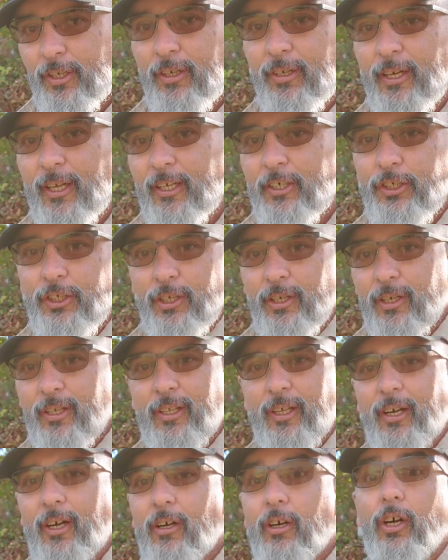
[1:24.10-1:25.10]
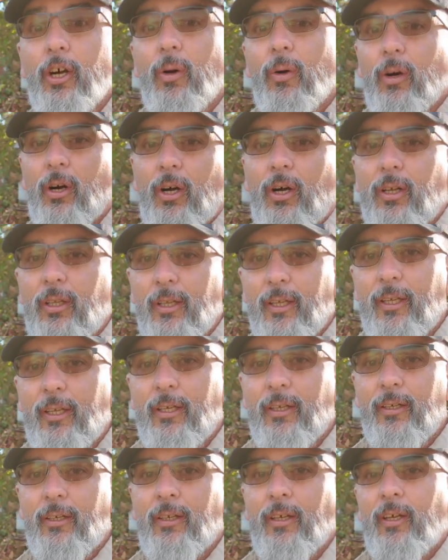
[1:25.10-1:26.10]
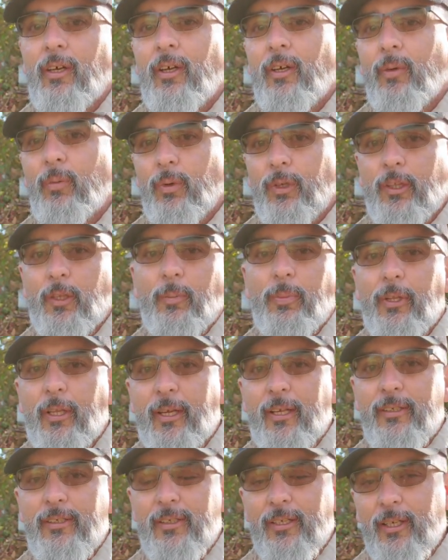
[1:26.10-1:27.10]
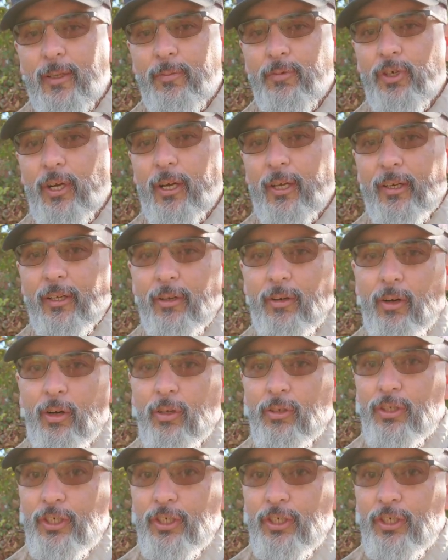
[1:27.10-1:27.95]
year. Next year I think I'll go all in with the plants that I'm trying to grow